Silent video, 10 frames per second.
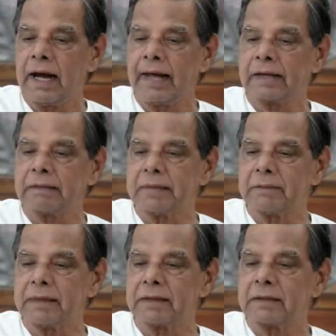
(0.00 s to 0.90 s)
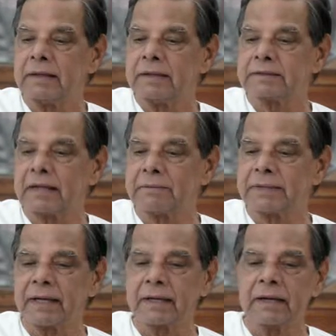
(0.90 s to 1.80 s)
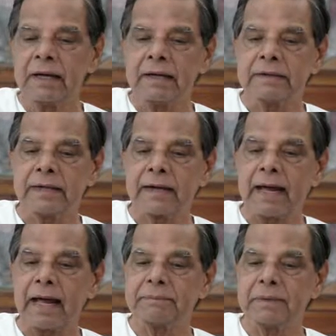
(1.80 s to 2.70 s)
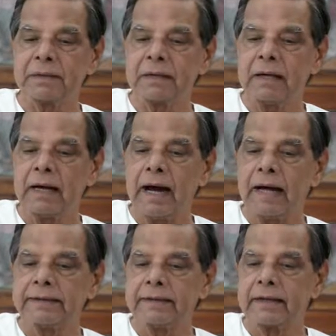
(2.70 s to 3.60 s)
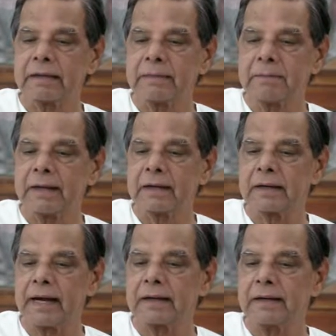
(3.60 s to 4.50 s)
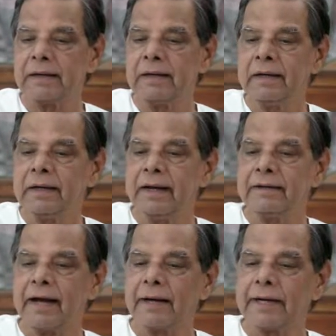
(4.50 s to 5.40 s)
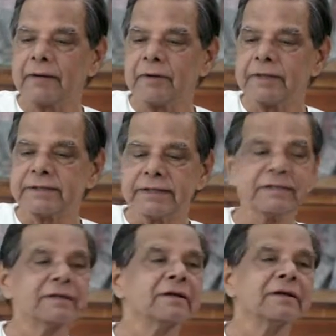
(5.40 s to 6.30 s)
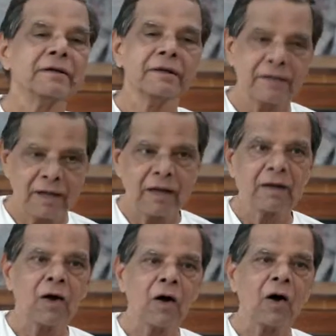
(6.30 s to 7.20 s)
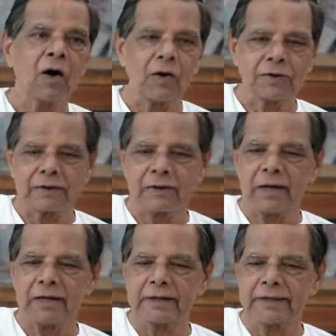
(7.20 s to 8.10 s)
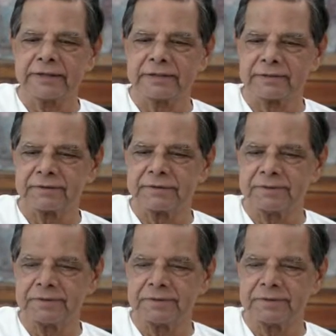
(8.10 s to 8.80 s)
I remembered something that had happened. I think I remember rightly in 1926, or that earlier creation.